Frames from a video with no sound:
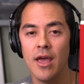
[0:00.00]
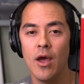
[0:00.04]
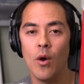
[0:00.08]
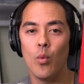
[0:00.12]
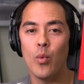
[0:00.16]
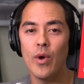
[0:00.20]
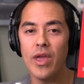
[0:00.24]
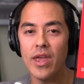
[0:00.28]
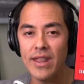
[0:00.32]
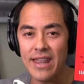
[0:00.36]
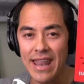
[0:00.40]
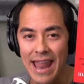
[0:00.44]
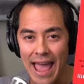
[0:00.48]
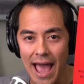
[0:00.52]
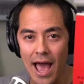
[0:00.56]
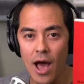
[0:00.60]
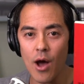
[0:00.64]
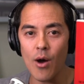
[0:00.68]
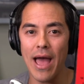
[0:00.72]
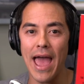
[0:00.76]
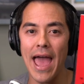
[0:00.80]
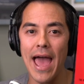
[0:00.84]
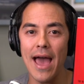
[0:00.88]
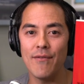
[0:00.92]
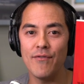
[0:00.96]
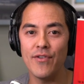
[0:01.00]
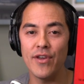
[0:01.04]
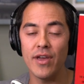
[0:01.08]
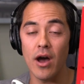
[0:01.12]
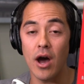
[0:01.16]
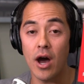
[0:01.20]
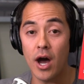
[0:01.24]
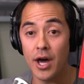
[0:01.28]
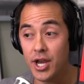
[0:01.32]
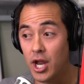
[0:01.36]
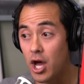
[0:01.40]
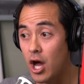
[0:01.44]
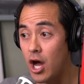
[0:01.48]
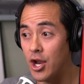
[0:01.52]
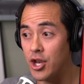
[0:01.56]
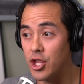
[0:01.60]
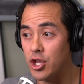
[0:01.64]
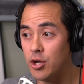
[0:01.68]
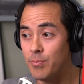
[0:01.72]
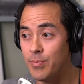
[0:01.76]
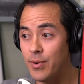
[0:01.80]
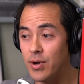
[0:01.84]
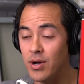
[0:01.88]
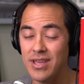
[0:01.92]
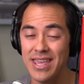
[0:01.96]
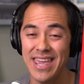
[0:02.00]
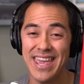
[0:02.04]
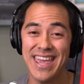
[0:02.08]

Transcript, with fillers: We now have it on audiobook.